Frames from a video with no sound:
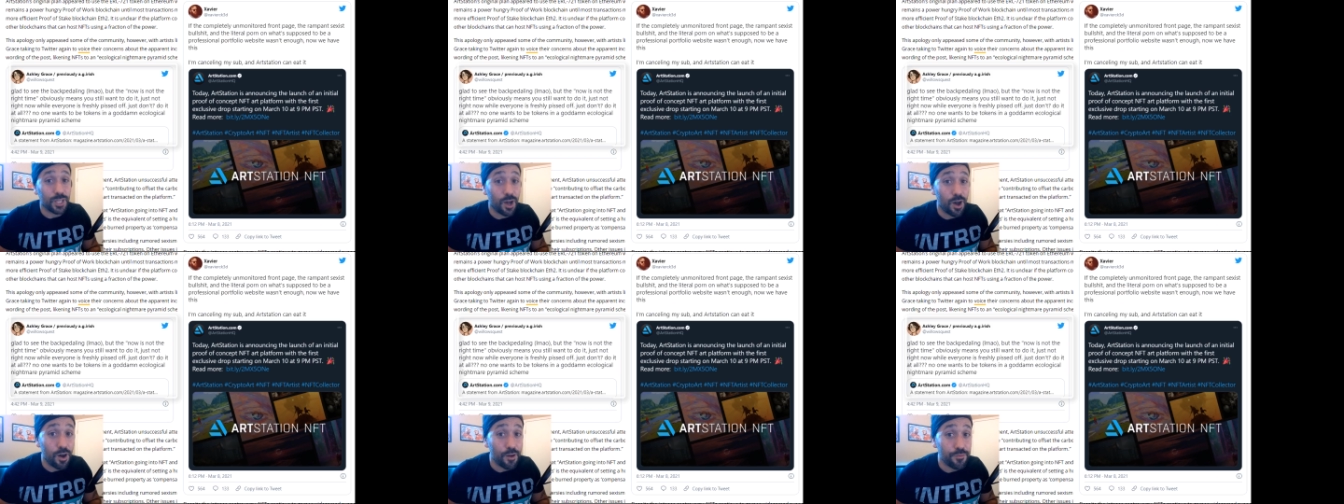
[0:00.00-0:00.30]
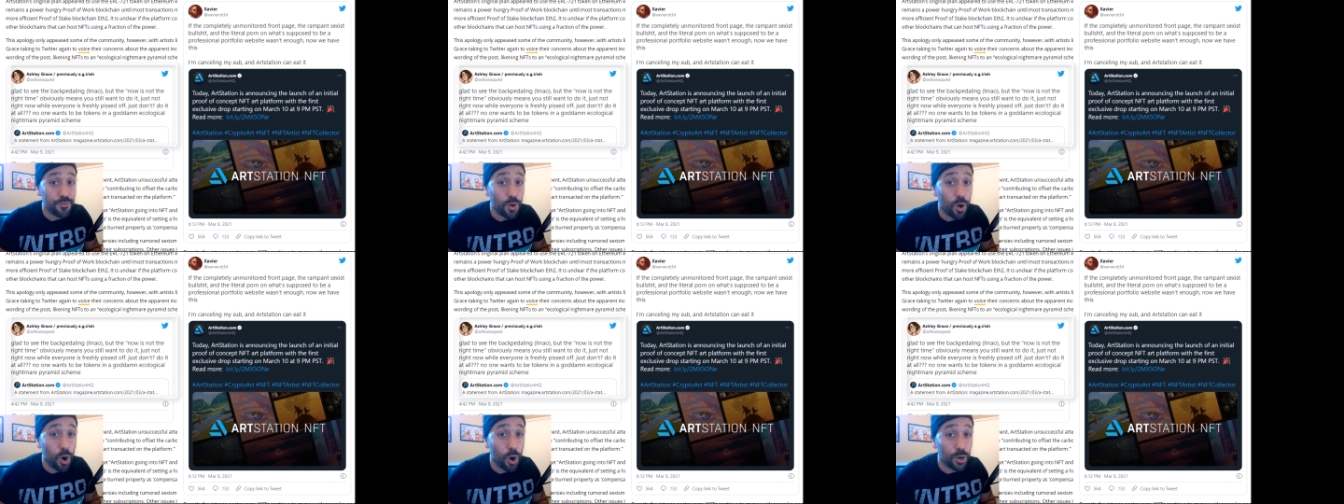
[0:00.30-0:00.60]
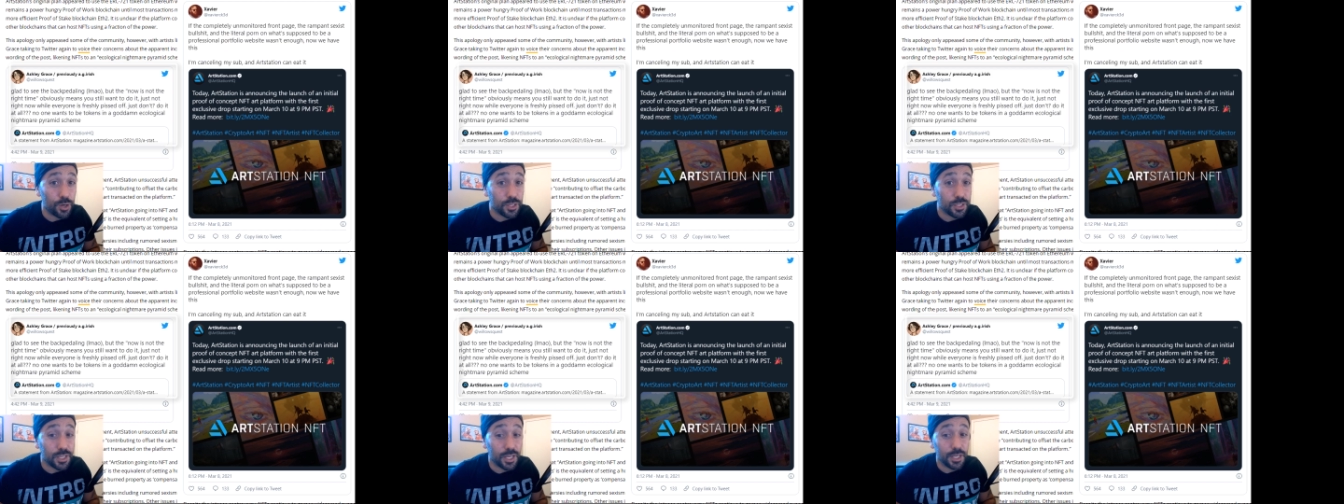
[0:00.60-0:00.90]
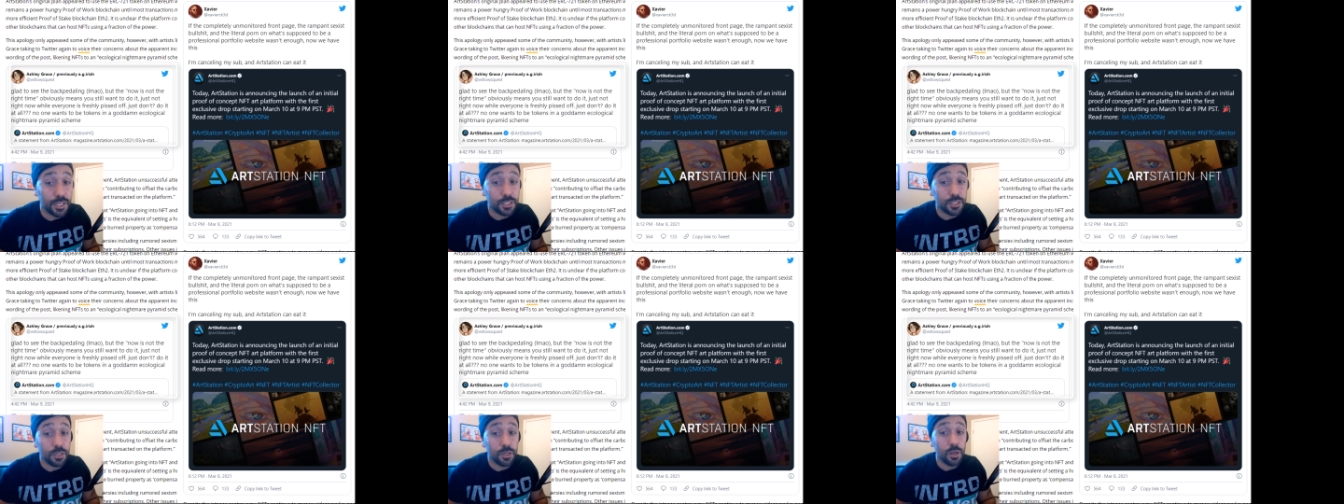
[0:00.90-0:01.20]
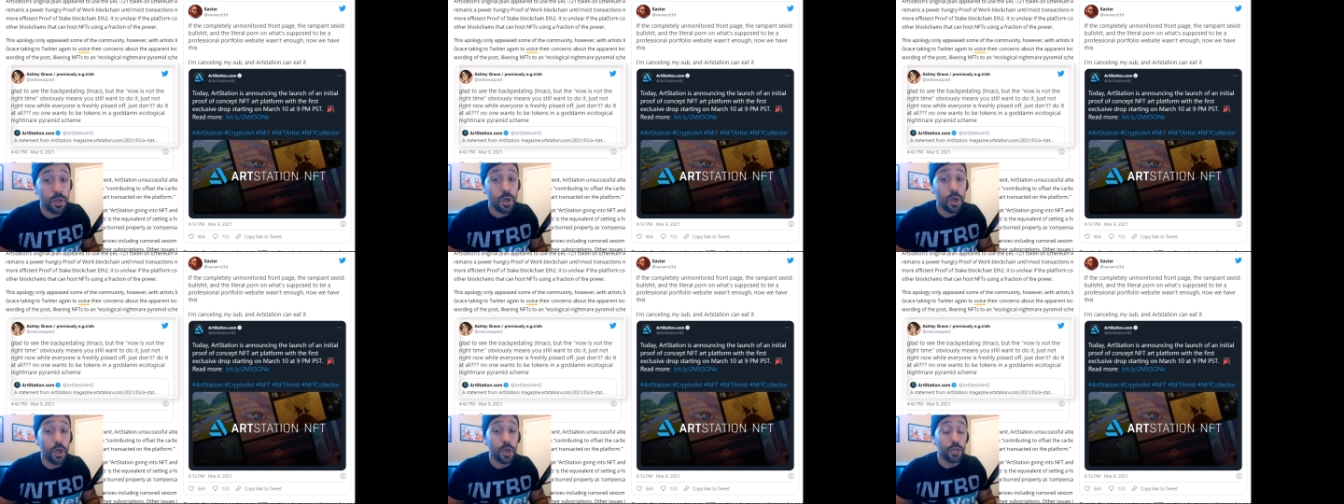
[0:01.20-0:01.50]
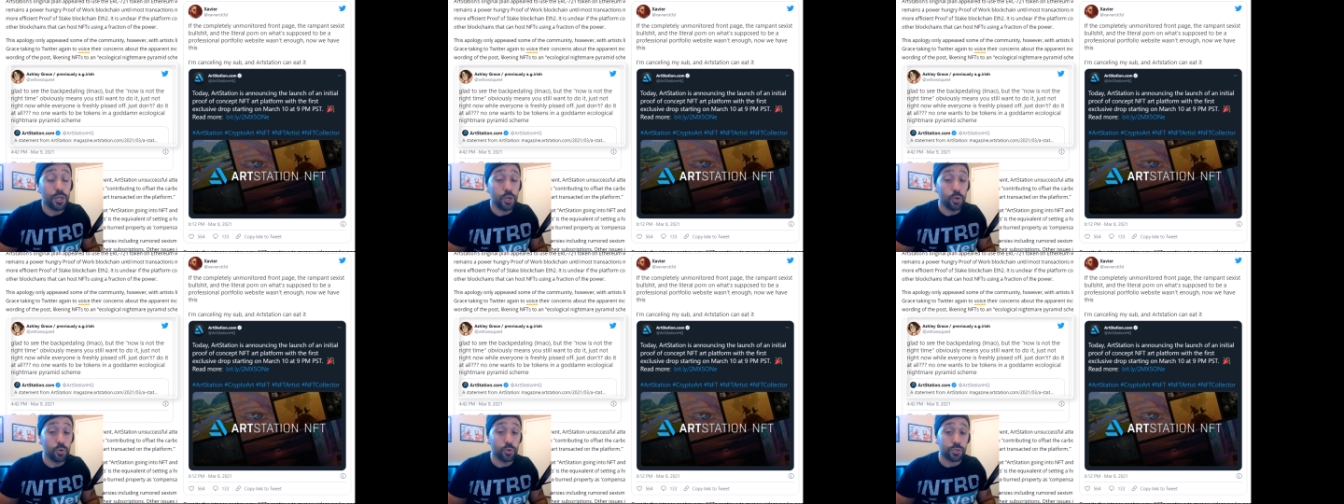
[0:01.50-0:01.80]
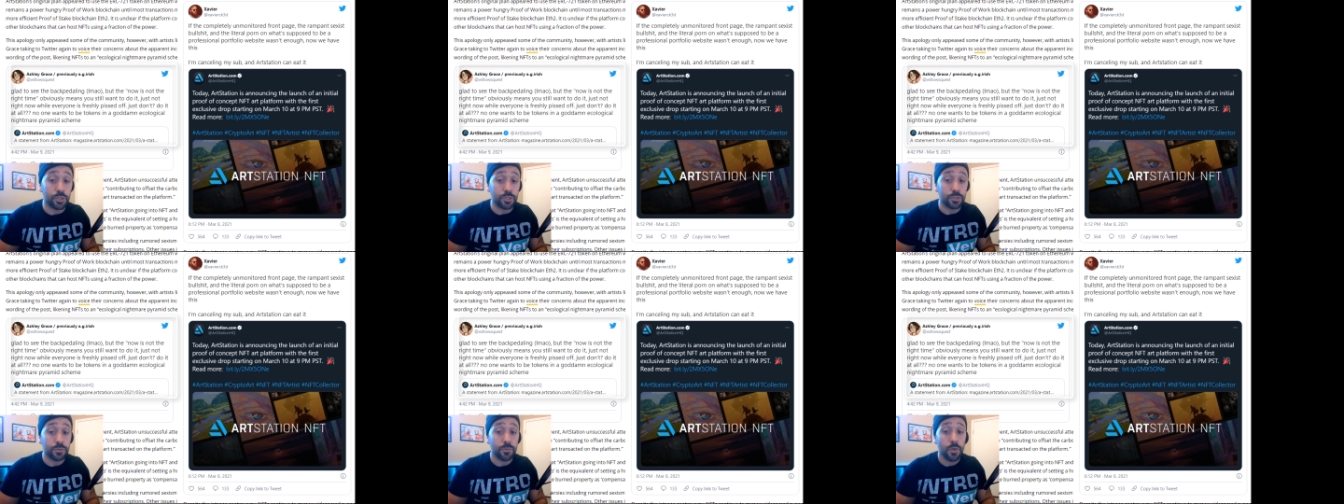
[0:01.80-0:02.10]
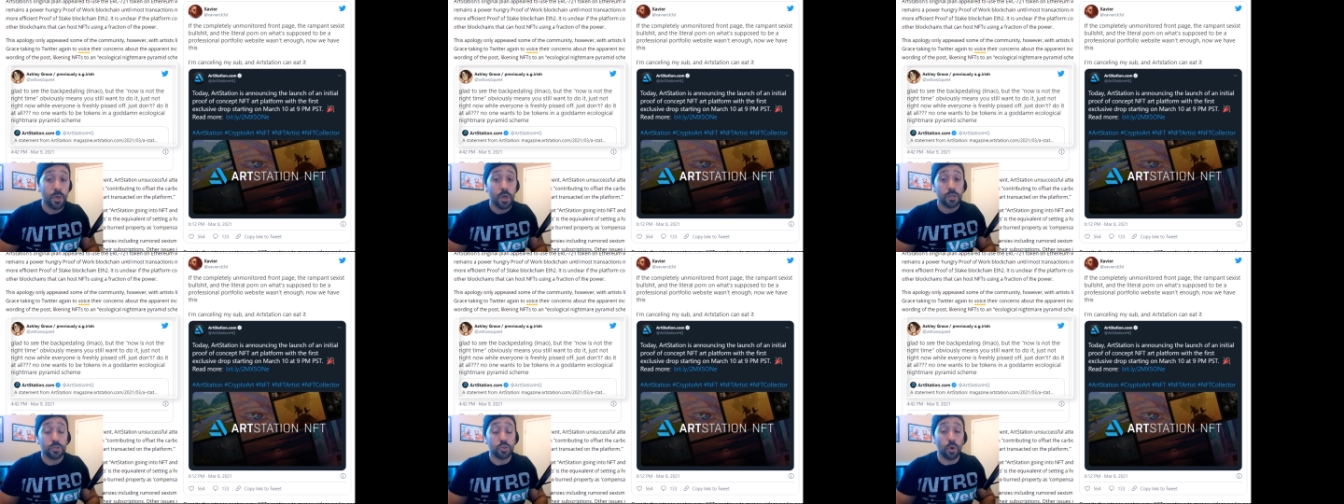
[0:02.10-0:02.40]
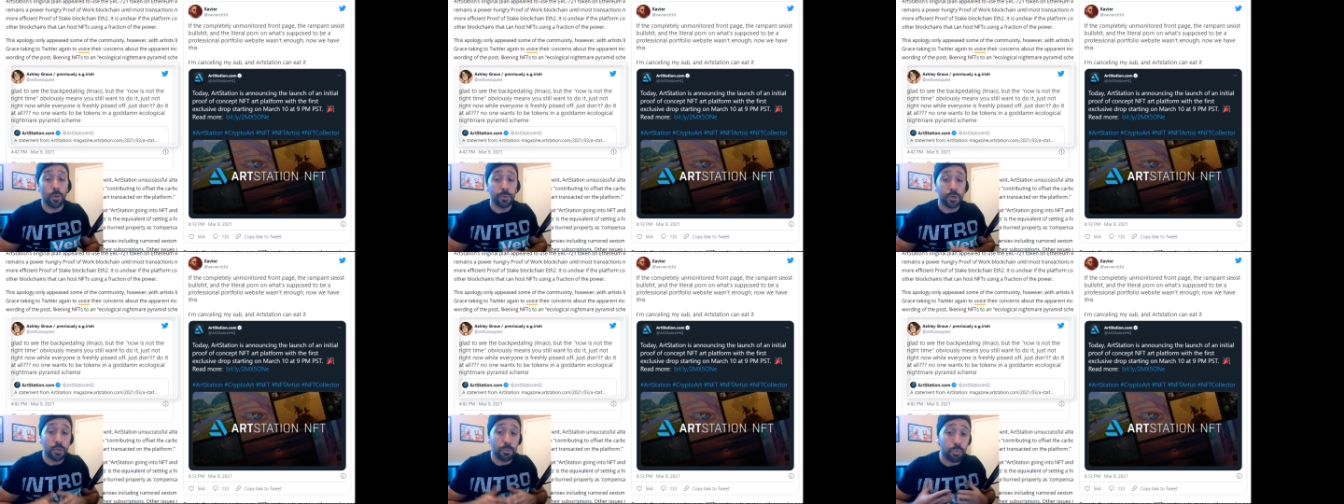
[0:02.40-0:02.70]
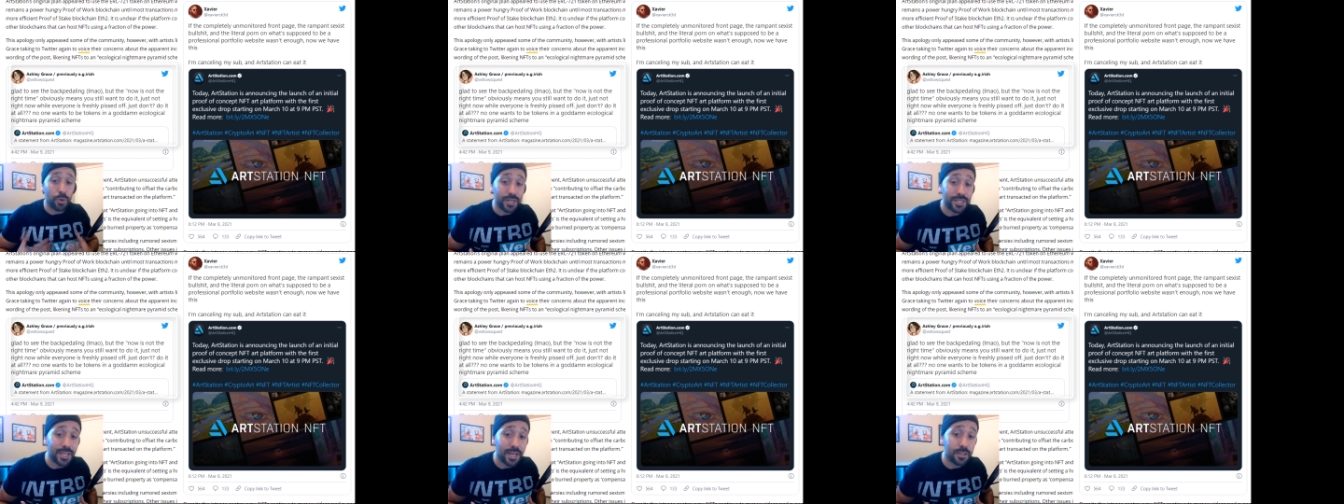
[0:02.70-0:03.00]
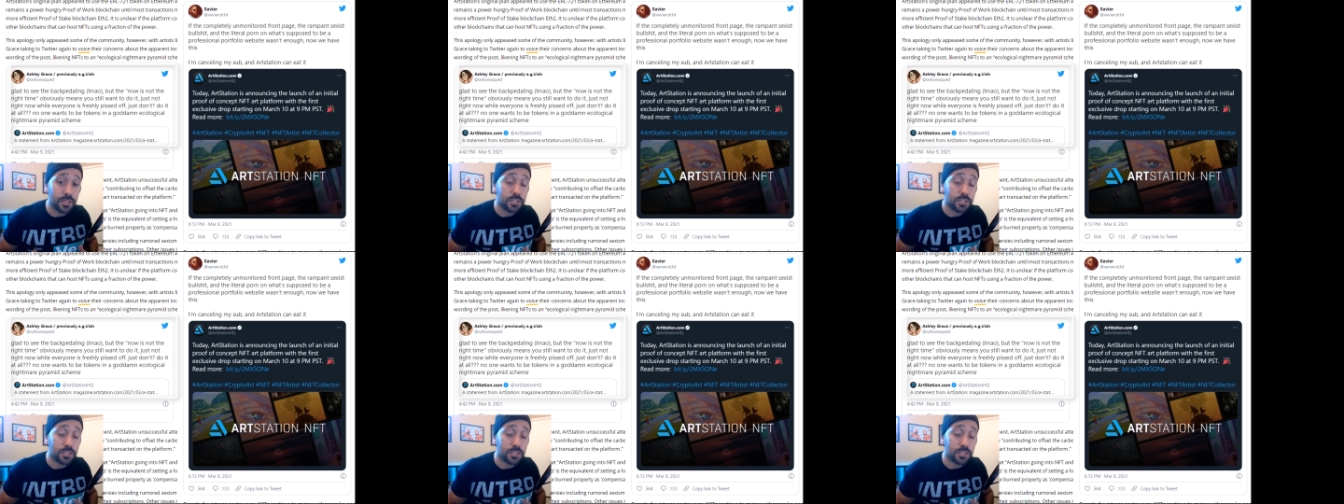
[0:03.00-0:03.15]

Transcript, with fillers: off ArtStation users. So I'm going to break down the